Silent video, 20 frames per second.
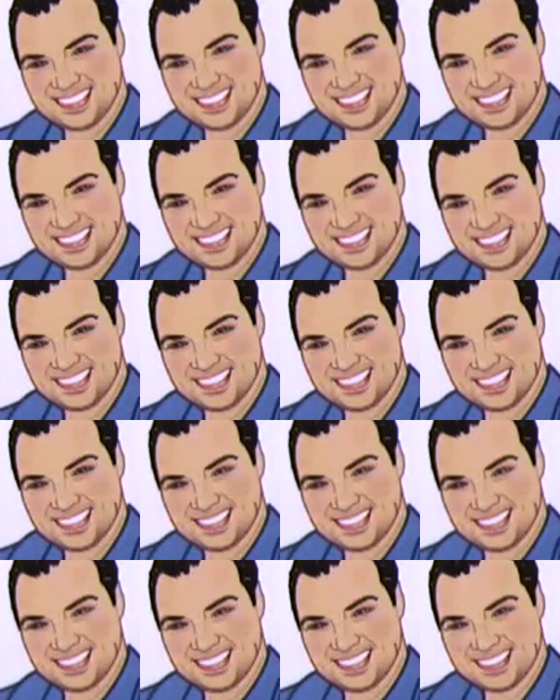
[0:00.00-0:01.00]

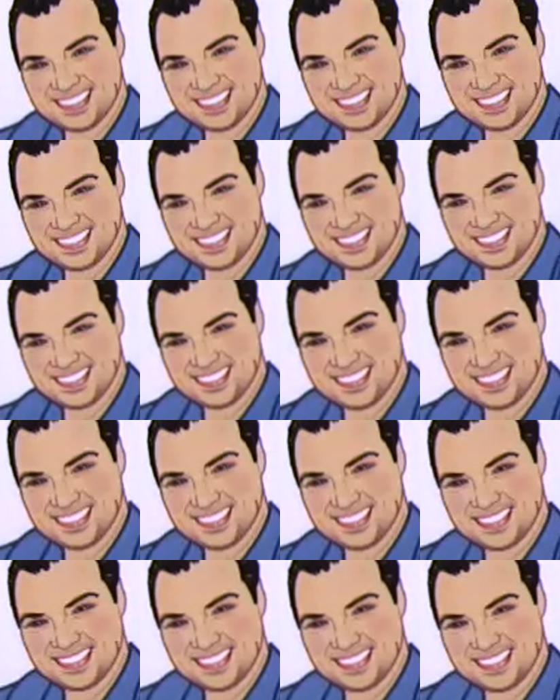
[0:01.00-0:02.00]

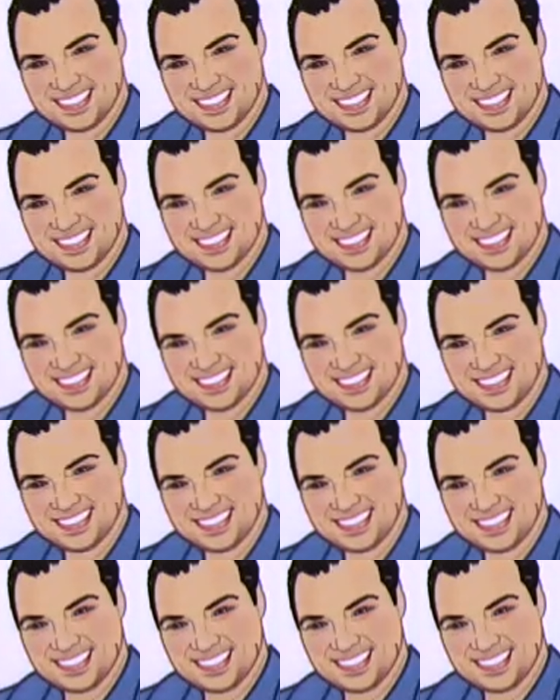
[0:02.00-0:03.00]

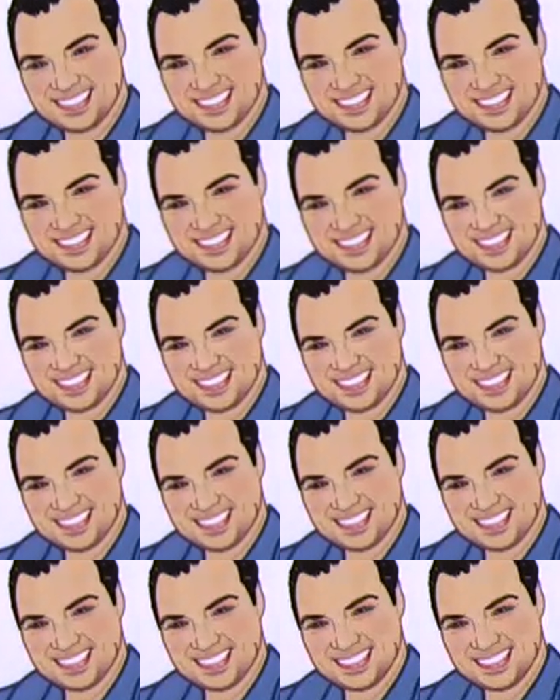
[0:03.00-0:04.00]

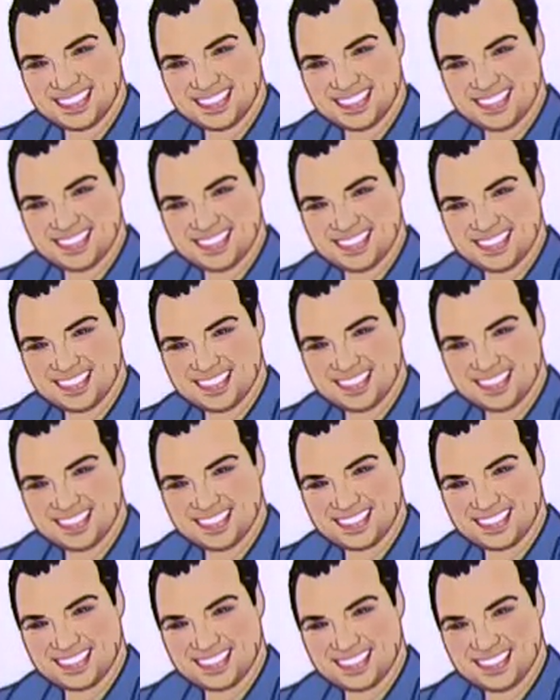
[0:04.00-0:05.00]

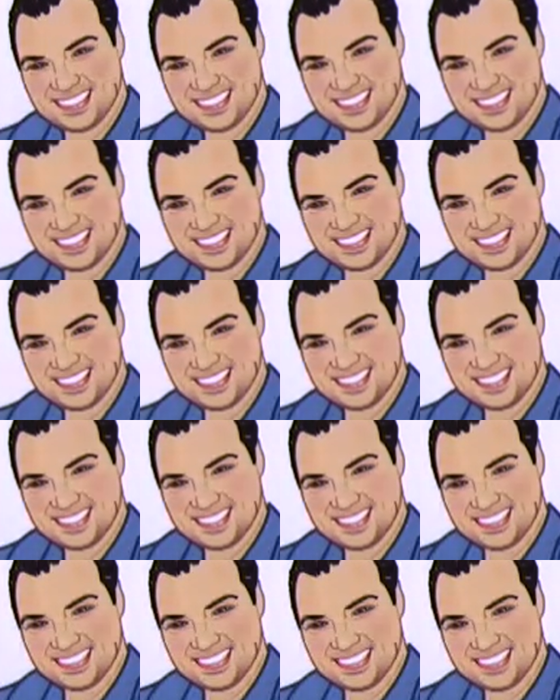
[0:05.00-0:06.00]

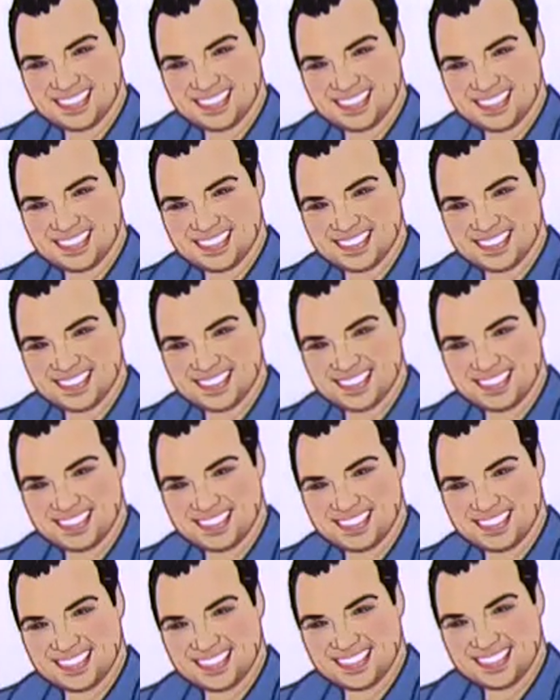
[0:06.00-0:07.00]

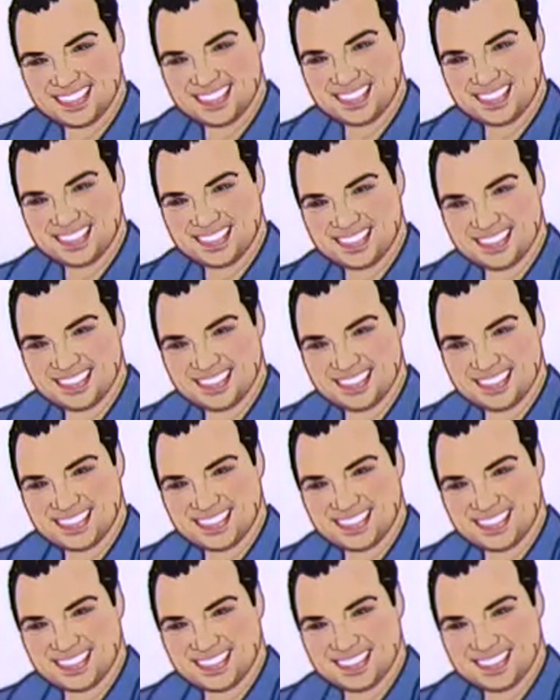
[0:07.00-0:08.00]
(not speaking)